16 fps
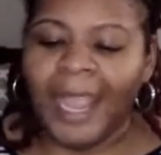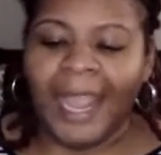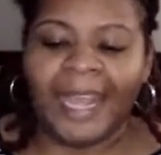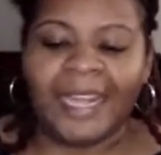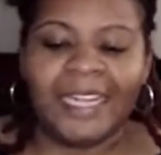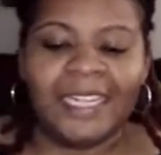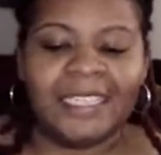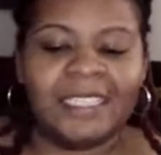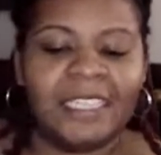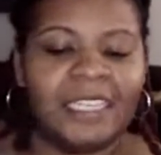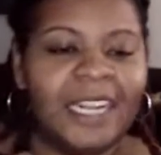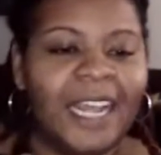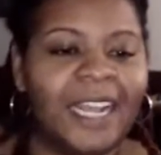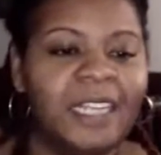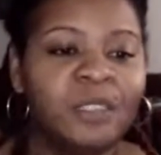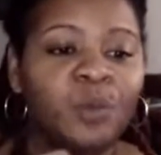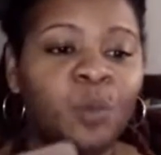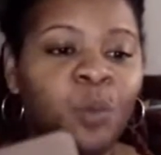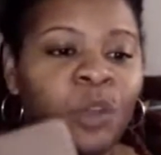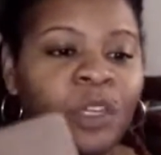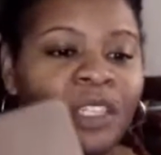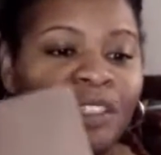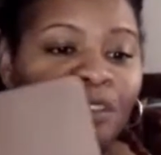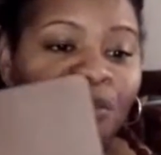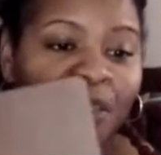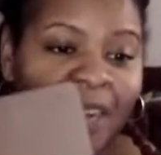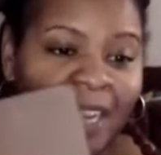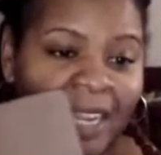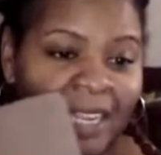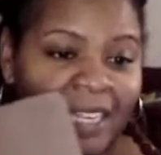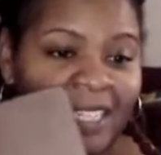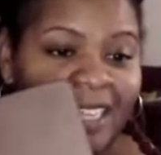And it's a nice wood
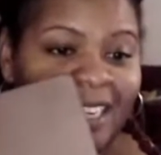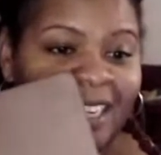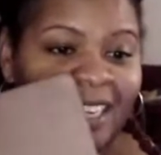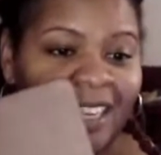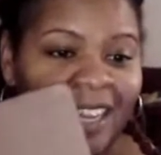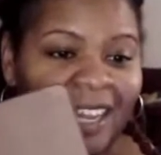grain,